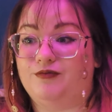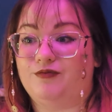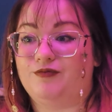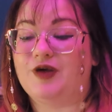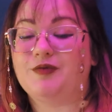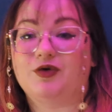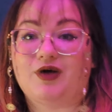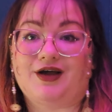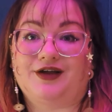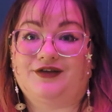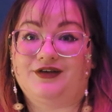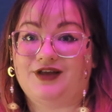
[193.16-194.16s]

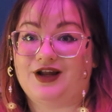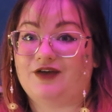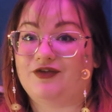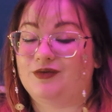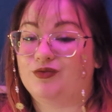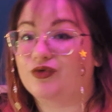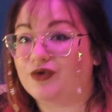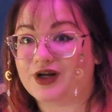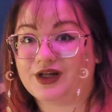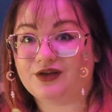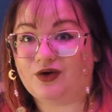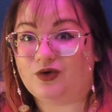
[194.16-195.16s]
memorized and that have some
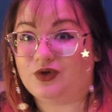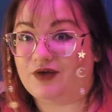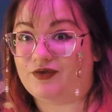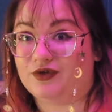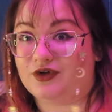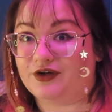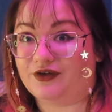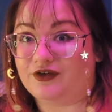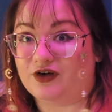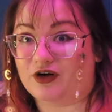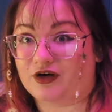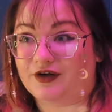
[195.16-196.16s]
pretty low-level
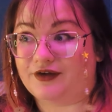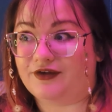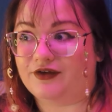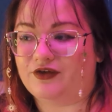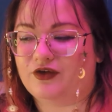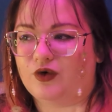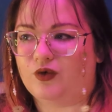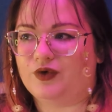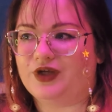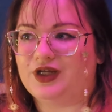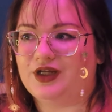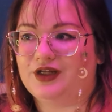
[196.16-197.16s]
concerns, so
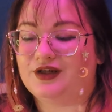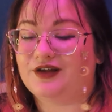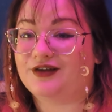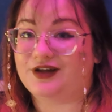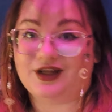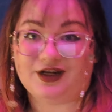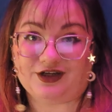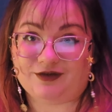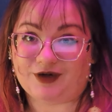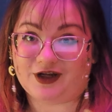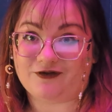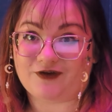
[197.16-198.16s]
he doesn't get into
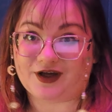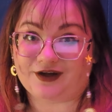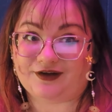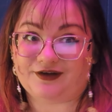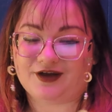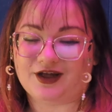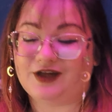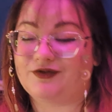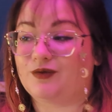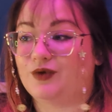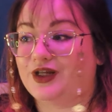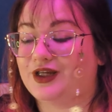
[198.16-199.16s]
many fights, and
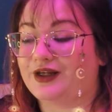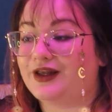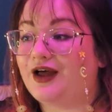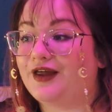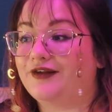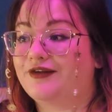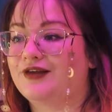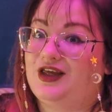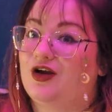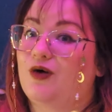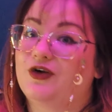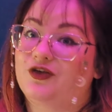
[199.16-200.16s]
even when he does, he
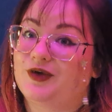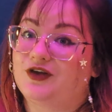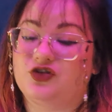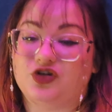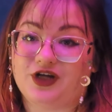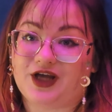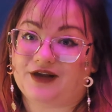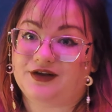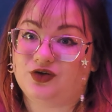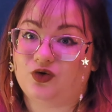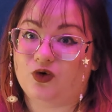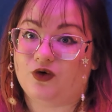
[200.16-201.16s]
always makes sure he has a
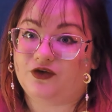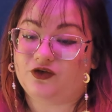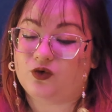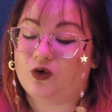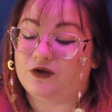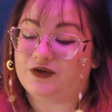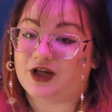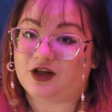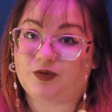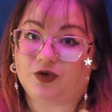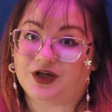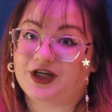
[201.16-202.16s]
scroll of
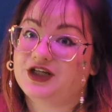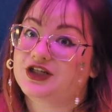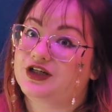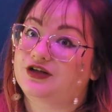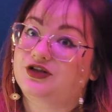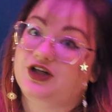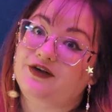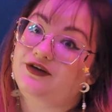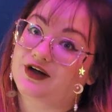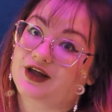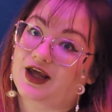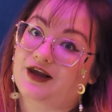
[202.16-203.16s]
teleportation just
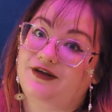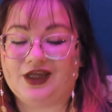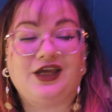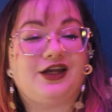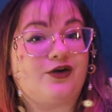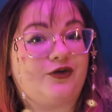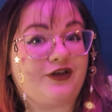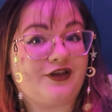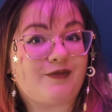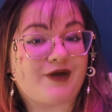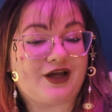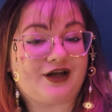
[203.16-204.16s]
in case. He knows that
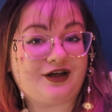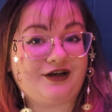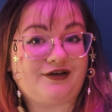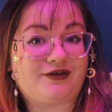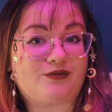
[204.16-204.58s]
the bandits